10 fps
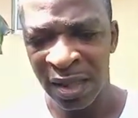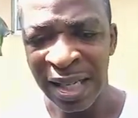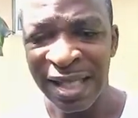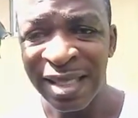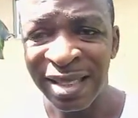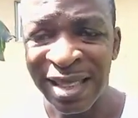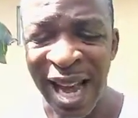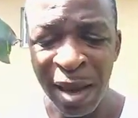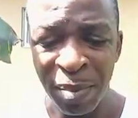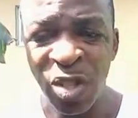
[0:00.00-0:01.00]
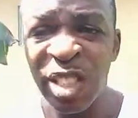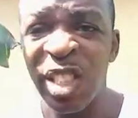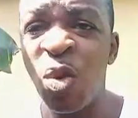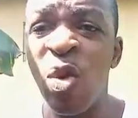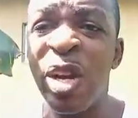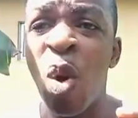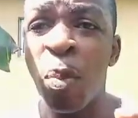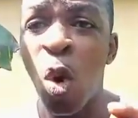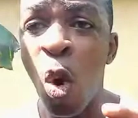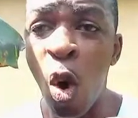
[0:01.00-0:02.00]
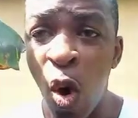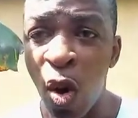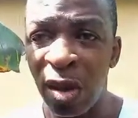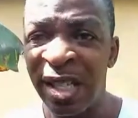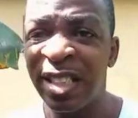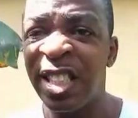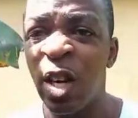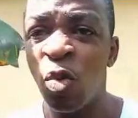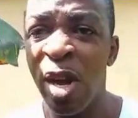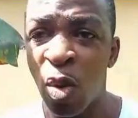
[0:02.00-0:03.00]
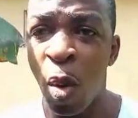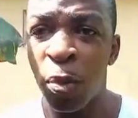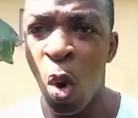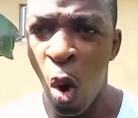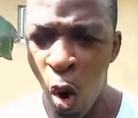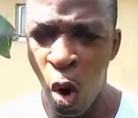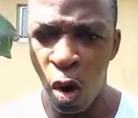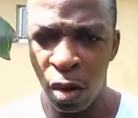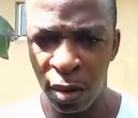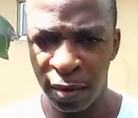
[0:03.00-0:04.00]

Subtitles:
It is time. This is a wake-up call. This is a wake-up call.